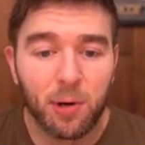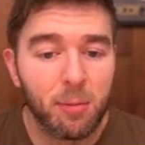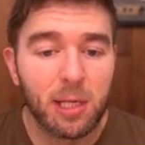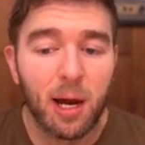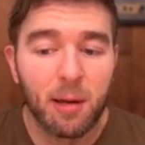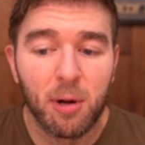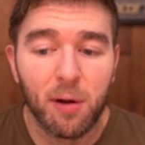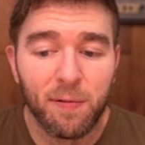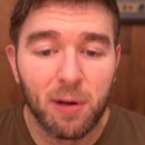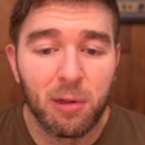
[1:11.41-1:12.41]
We're gonna be talking about
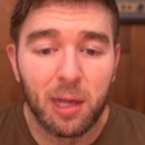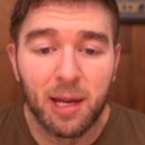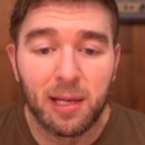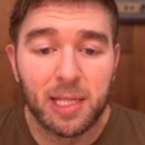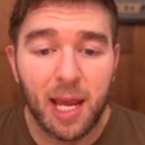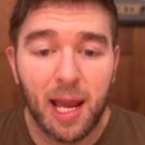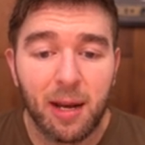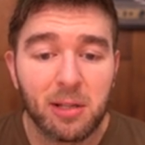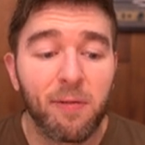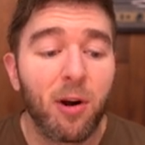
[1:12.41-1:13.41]
a few things.
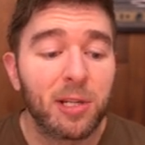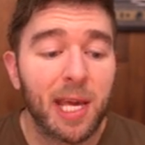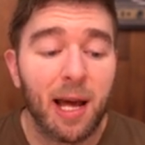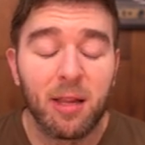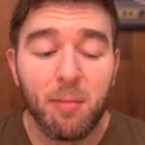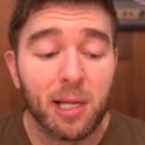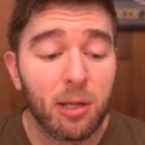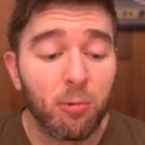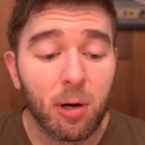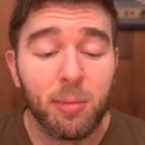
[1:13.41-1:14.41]
And as far as Kali
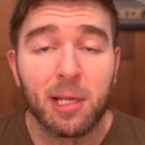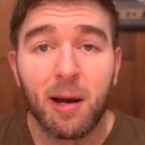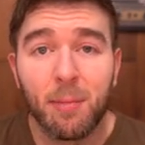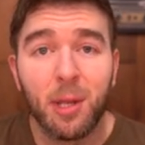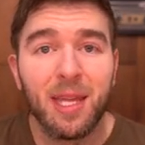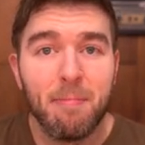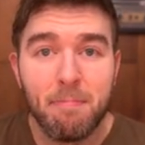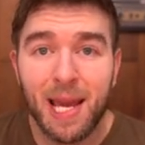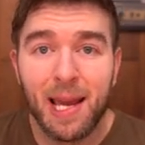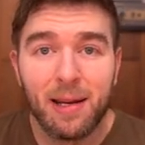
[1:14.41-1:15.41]
muscle, we're gonna be talking about the
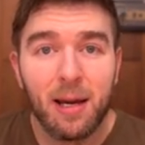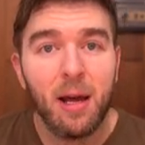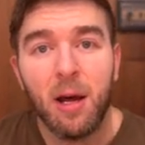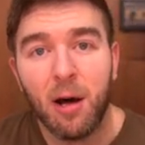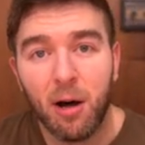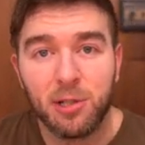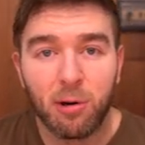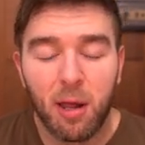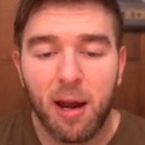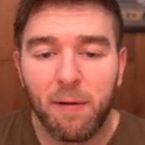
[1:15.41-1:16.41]
main
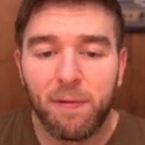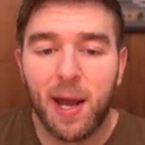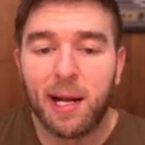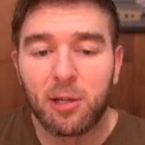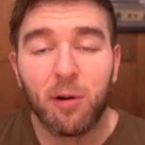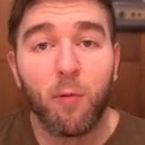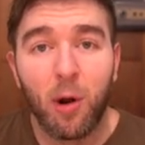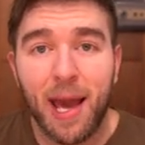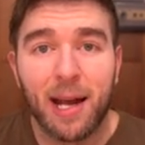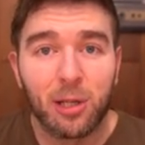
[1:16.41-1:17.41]
underlying factor of
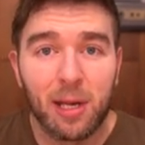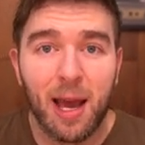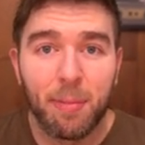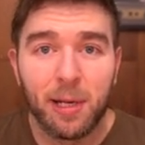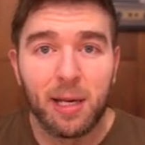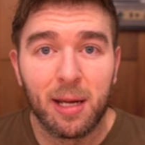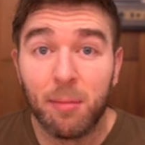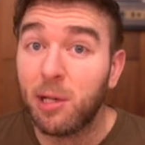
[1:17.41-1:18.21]
what actually happened to him.